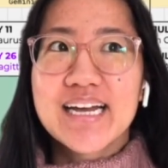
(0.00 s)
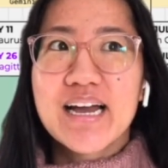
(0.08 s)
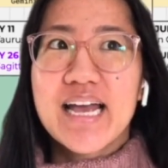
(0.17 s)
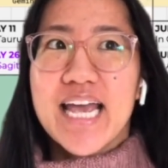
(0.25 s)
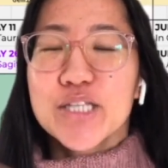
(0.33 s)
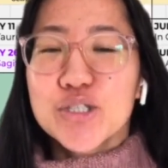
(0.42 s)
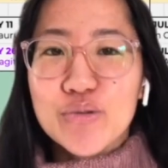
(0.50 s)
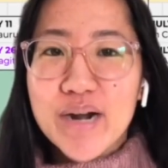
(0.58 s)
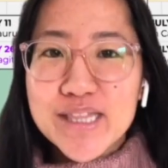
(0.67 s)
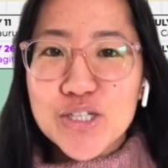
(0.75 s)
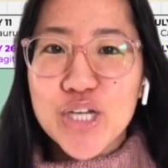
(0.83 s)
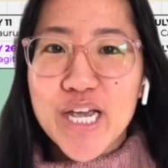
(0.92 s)
integrate
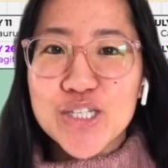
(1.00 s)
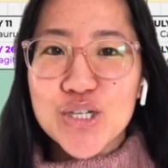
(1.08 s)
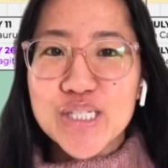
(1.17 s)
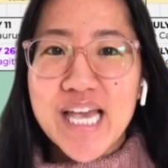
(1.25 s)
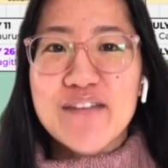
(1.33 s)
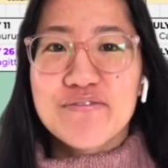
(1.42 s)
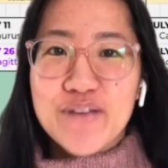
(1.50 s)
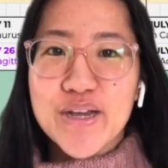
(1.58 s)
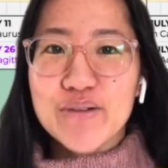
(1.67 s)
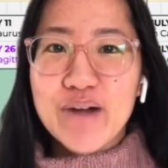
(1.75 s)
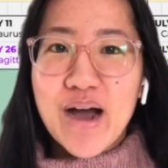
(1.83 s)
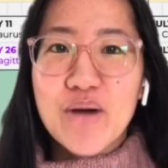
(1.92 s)
the changes and
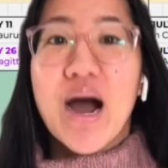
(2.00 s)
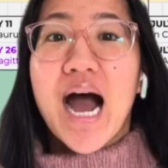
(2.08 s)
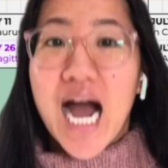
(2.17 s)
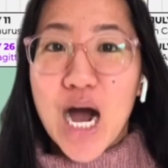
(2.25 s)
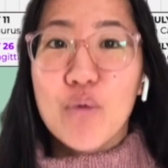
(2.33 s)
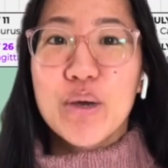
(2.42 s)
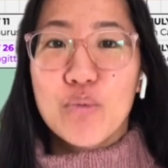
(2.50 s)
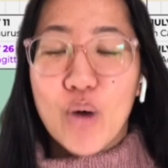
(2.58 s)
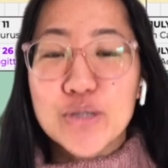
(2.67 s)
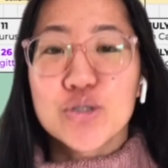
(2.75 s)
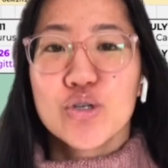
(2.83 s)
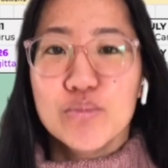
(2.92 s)
figure out how we want
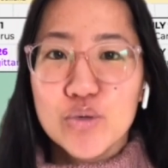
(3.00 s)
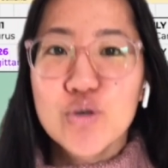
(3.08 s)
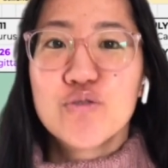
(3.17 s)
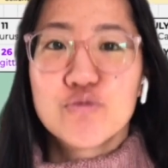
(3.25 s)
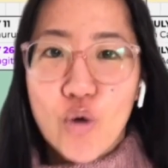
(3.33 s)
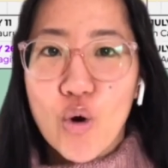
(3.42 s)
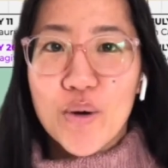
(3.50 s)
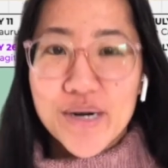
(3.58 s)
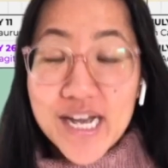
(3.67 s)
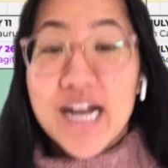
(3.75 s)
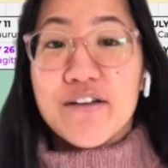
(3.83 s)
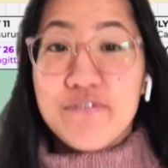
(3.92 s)
to move forward,
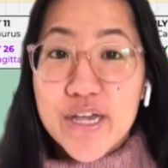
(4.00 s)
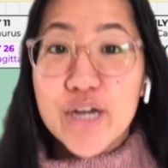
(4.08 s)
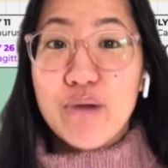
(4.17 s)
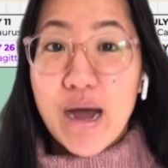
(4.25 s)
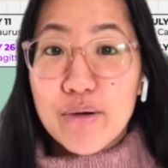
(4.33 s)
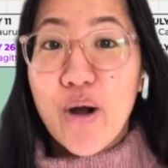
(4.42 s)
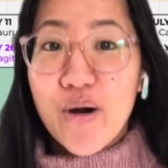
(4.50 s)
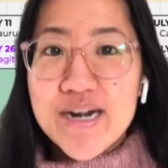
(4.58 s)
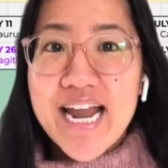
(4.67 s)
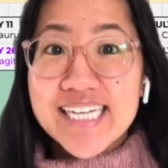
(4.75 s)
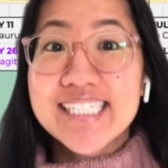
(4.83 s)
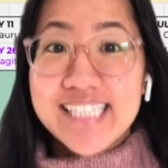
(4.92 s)
figure out our
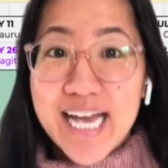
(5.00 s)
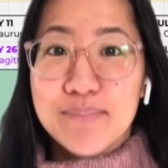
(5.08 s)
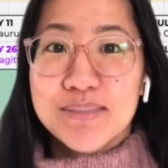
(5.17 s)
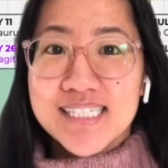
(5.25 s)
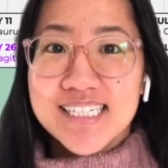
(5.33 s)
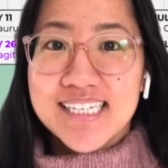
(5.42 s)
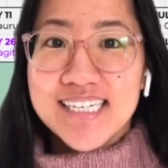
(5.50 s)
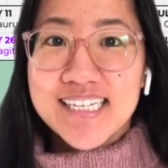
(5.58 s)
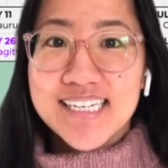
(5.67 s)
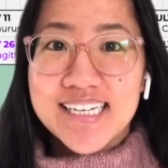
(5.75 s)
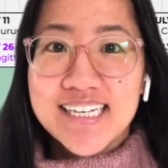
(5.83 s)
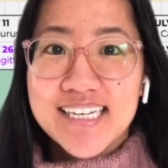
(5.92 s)
next steps.
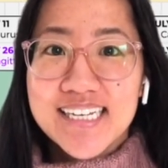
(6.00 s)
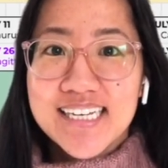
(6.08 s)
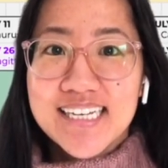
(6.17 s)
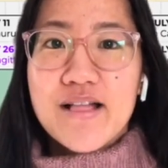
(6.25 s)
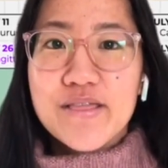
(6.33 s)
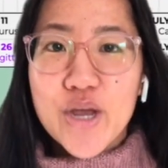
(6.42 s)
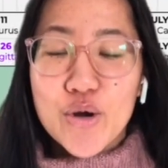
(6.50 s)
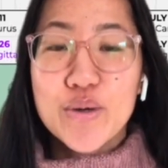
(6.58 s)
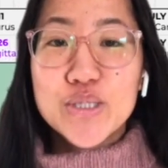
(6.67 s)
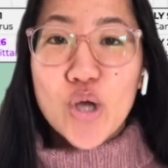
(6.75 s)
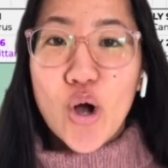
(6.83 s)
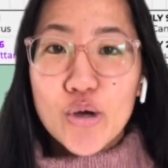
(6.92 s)
There
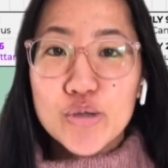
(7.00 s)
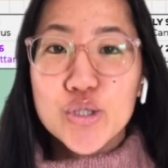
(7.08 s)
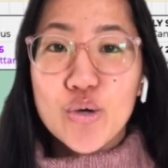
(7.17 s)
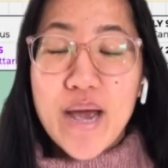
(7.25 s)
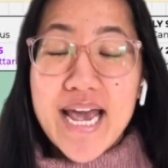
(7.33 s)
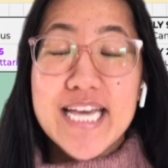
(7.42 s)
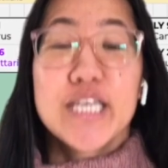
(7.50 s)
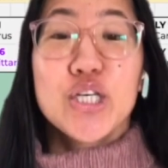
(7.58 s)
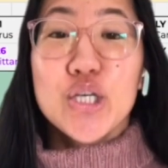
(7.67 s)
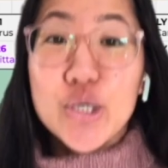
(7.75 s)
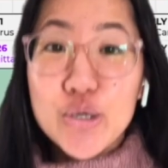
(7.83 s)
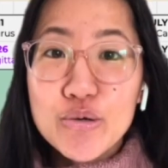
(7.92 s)
is also a
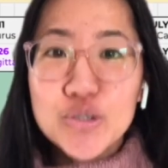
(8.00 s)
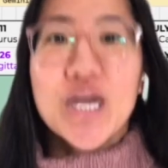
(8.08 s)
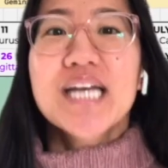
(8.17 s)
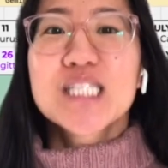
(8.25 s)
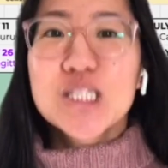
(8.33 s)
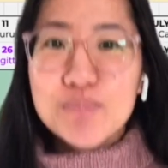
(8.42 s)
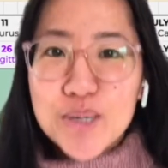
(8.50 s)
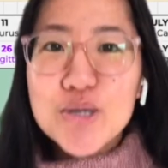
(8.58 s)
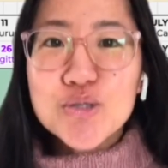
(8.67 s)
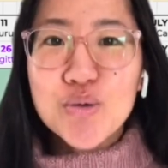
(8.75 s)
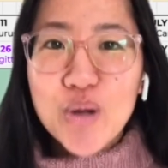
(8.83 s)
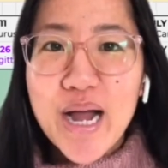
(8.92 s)
huge
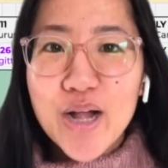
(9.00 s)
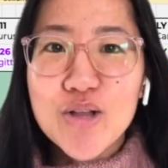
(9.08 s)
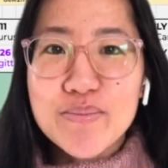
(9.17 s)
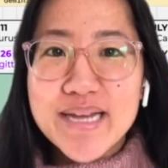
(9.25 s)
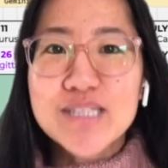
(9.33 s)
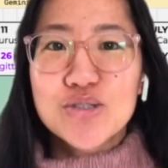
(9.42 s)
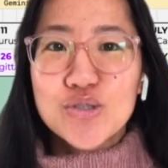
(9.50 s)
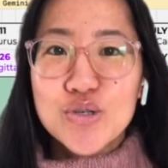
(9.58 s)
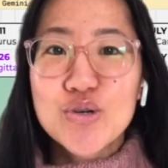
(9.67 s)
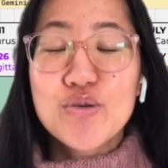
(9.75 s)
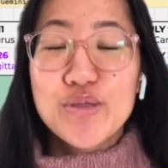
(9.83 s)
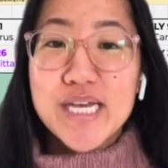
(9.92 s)
spiritual element
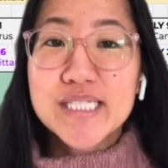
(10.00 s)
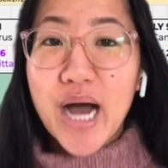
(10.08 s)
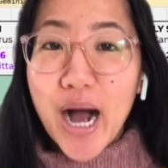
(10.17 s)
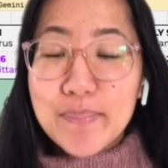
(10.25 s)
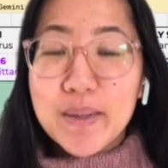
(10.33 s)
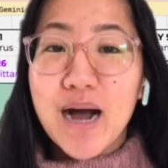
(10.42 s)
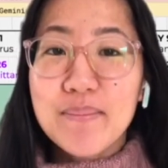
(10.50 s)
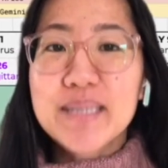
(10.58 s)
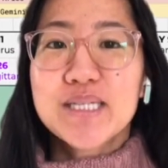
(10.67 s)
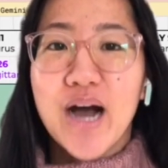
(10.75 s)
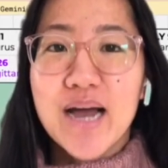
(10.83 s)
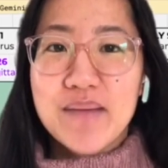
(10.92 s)
to this upcoming
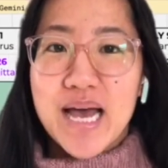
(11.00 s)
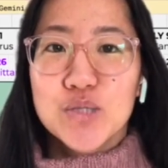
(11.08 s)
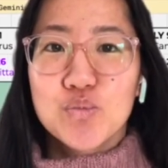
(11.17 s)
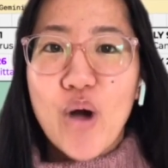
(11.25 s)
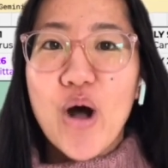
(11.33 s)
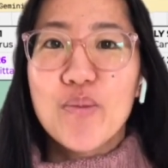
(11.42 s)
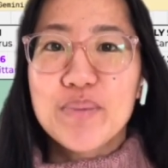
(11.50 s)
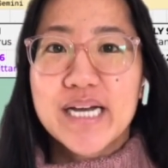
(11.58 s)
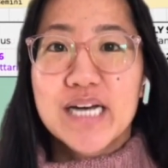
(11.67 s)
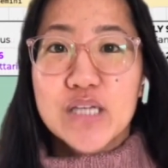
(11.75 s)
time as well, because